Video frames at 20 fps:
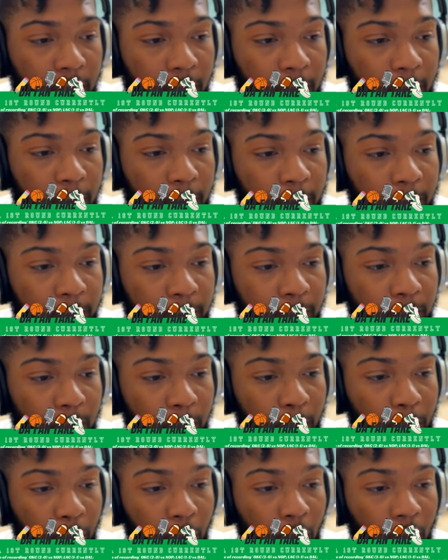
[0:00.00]
Um,
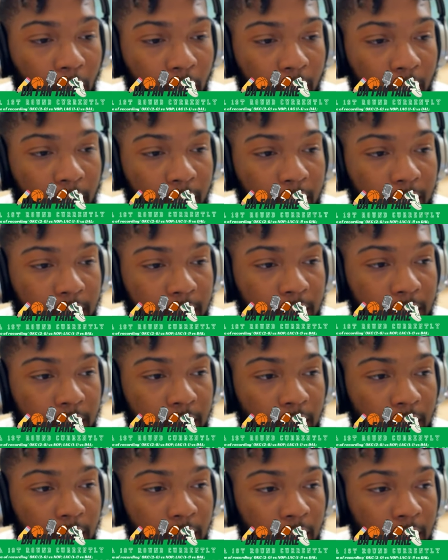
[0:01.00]
LeBron
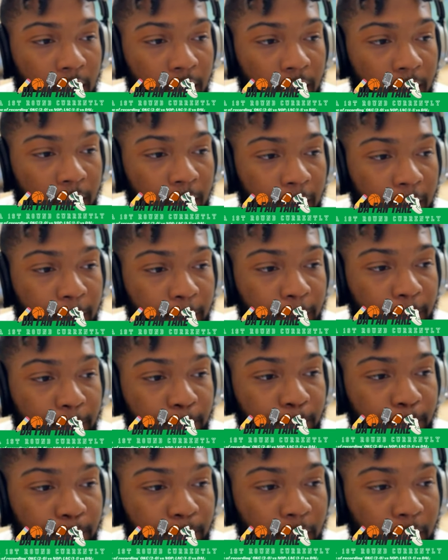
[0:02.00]
gets um,